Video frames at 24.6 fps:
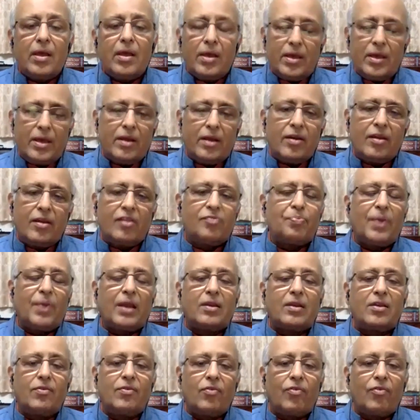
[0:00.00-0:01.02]

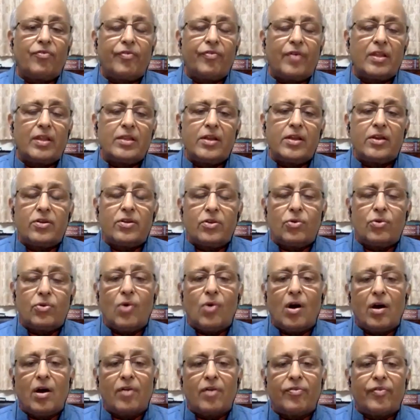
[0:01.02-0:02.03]
irrespective of whether you
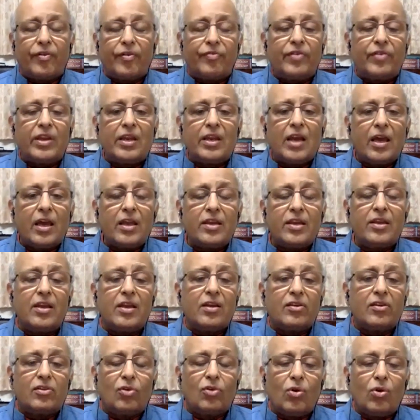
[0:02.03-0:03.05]
are 59
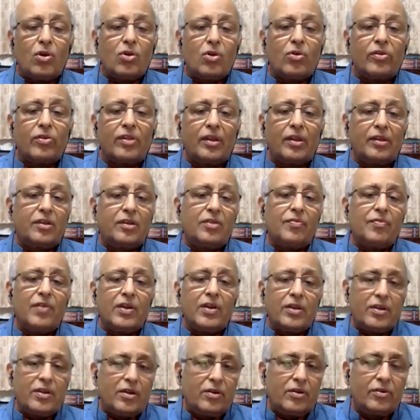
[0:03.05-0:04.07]
years old or 61
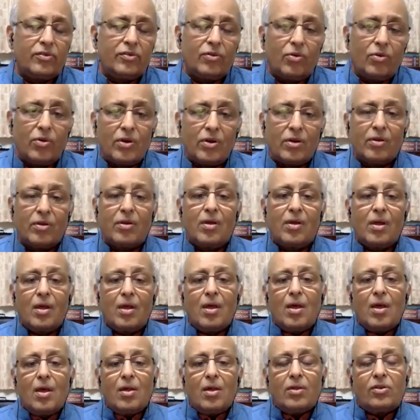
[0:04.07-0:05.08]
years old.
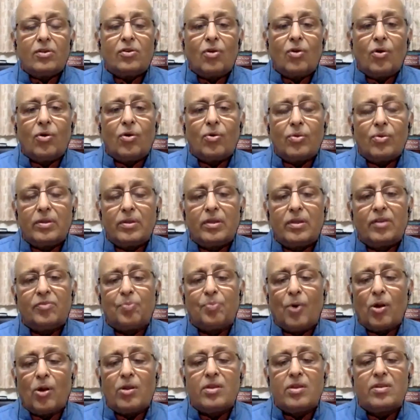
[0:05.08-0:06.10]
So this
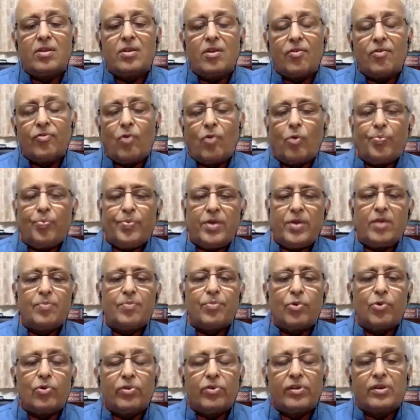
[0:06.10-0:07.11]
policy of opening
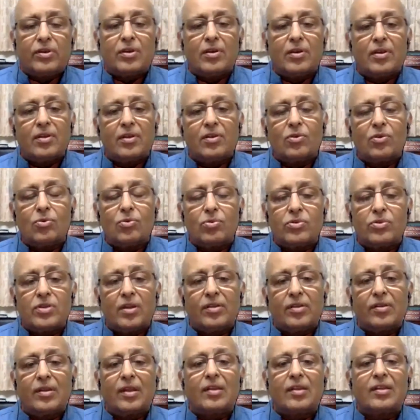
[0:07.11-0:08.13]
boosters to
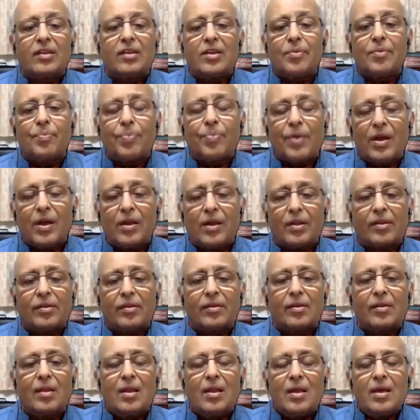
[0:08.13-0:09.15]
just 60
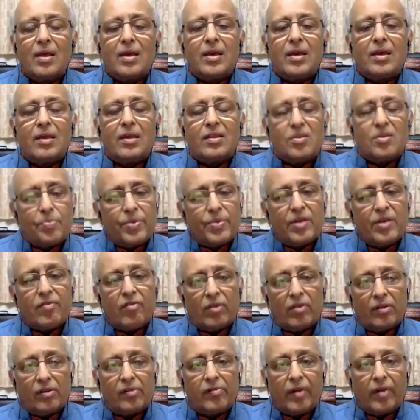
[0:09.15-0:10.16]
plus is a bit
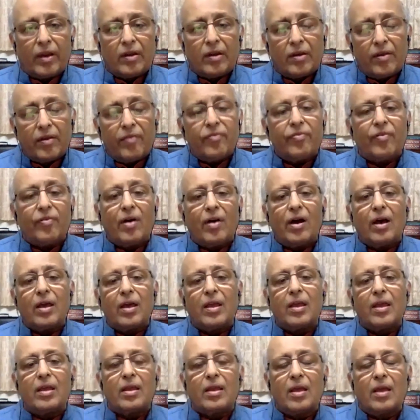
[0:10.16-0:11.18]
restrictive.
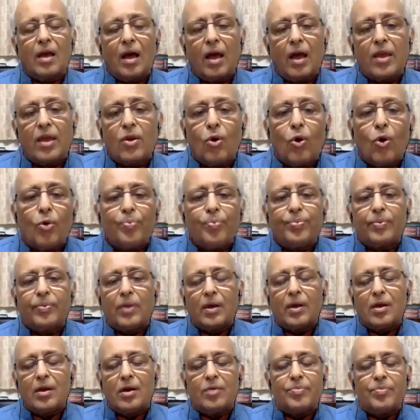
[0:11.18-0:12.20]
I hope the
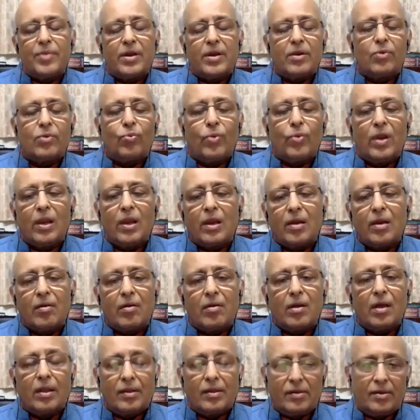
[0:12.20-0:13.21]
government will
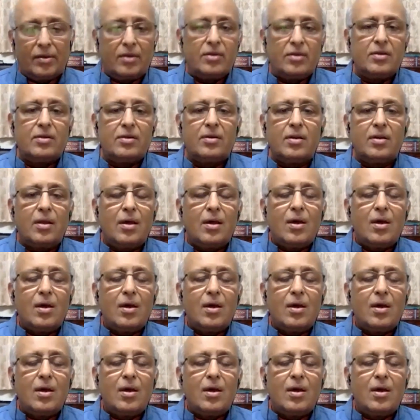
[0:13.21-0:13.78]
consider